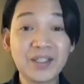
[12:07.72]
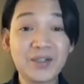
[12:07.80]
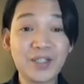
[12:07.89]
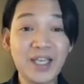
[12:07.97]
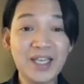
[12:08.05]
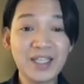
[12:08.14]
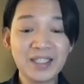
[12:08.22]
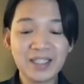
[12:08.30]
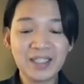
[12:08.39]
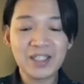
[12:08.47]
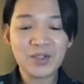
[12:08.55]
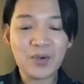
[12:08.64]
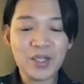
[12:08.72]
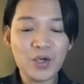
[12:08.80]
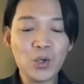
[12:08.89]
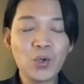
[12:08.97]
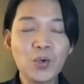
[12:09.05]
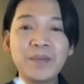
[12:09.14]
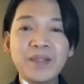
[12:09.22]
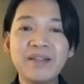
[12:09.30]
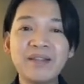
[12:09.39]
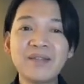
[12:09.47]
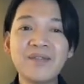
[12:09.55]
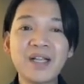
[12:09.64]
Okay, so I hope that
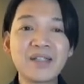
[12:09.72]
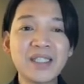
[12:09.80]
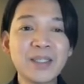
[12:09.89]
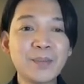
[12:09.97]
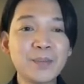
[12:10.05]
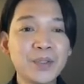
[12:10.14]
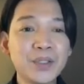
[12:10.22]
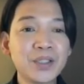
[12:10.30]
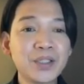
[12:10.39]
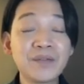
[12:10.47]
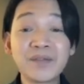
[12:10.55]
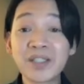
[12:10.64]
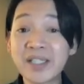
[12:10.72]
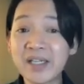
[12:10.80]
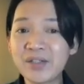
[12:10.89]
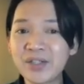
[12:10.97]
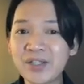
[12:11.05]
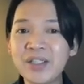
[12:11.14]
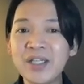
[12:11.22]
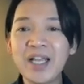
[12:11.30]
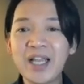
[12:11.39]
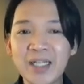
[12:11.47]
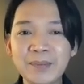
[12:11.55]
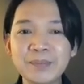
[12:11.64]
this very simple conversation
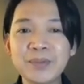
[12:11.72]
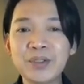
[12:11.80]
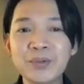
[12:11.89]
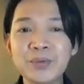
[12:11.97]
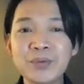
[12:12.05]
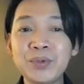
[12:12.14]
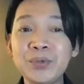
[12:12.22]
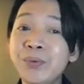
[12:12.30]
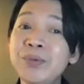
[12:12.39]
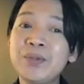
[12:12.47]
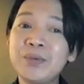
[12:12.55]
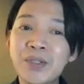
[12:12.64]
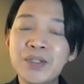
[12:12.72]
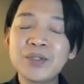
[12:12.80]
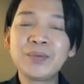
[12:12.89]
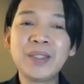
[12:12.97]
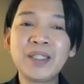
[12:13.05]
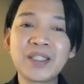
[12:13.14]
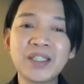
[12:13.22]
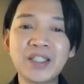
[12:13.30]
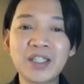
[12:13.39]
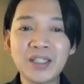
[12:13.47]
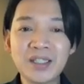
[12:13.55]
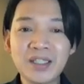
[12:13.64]
helped you use the words we learned
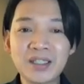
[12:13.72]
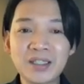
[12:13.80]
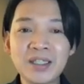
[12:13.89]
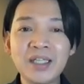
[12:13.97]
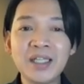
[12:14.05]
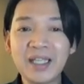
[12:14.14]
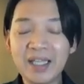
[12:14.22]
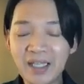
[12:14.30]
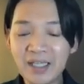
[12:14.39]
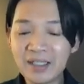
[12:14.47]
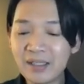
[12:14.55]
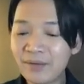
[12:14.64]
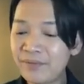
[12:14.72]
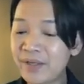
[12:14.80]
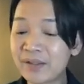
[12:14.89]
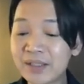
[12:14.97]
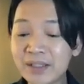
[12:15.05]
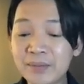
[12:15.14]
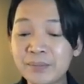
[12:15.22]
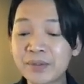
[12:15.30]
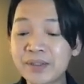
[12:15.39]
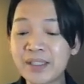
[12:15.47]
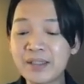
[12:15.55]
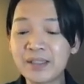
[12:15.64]
earlier in very simple
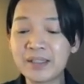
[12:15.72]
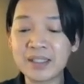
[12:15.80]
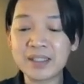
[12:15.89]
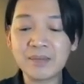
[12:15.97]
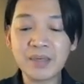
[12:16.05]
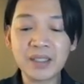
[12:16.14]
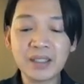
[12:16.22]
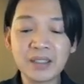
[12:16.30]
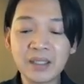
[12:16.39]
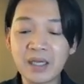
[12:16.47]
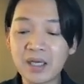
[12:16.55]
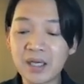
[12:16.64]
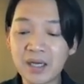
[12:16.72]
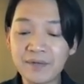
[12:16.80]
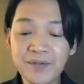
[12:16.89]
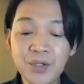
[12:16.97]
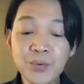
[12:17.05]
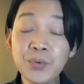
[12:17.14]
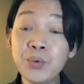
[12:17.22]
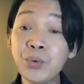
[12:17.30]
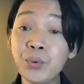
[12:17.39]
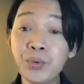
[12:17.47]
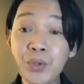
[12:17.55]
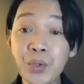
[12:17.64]
sentences. But a few
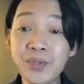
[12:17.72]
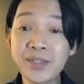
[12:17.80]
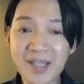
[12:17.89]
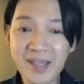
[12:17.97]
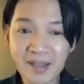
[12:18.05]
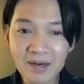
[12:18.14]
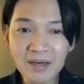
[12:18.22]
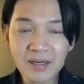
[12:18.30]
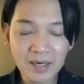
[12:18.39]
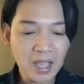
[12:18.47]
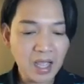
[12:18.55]
notes here.